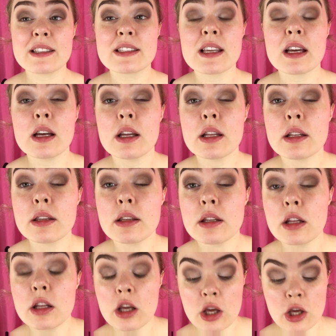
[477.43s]
done.
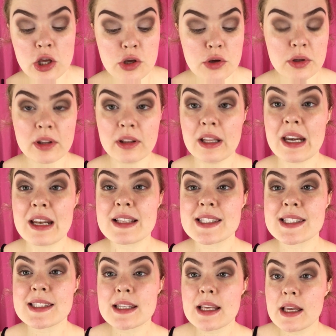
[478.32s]
You can let it
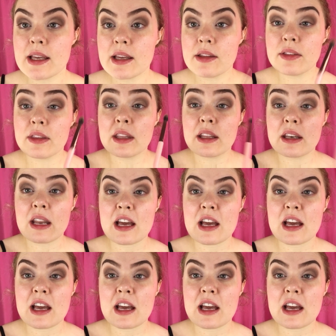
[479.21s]
sit, and then